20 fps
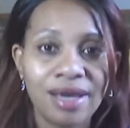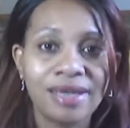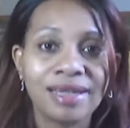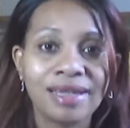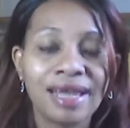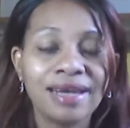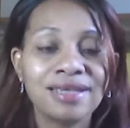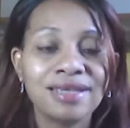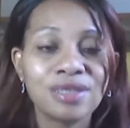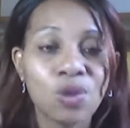
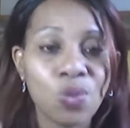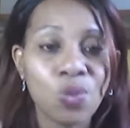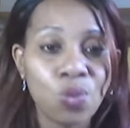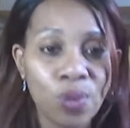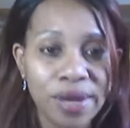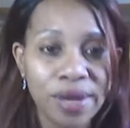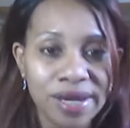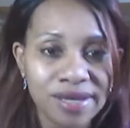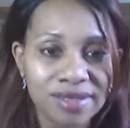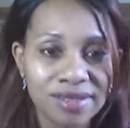That is a
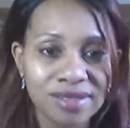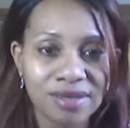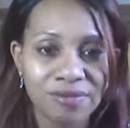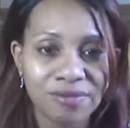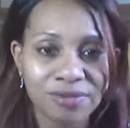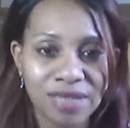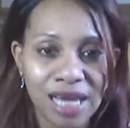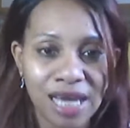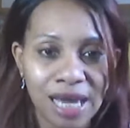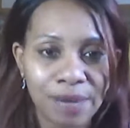waste of
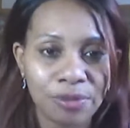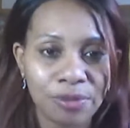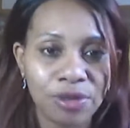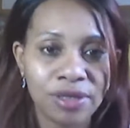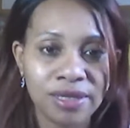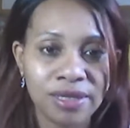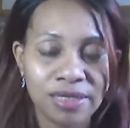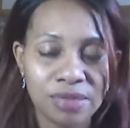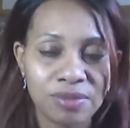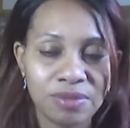time. You
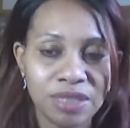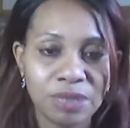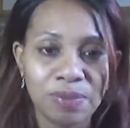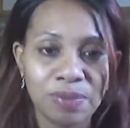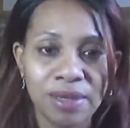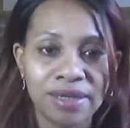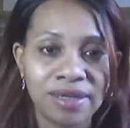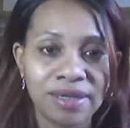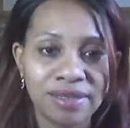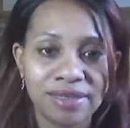need to be
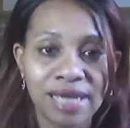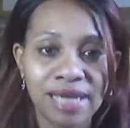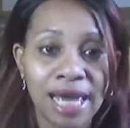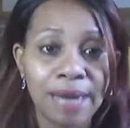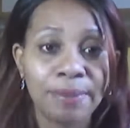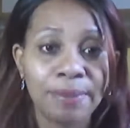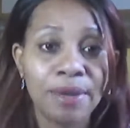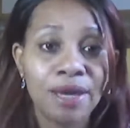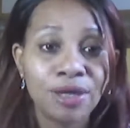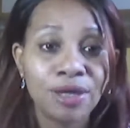spending
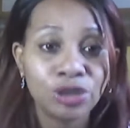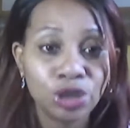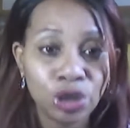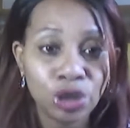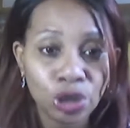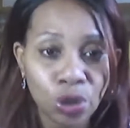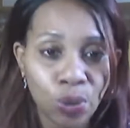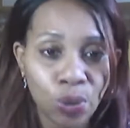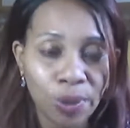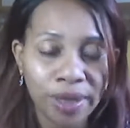time
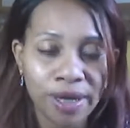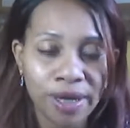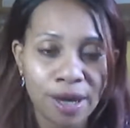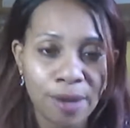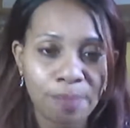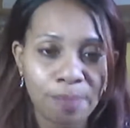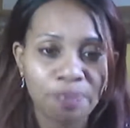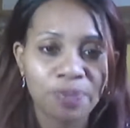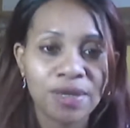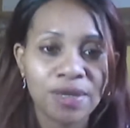showing
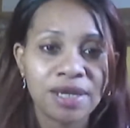up.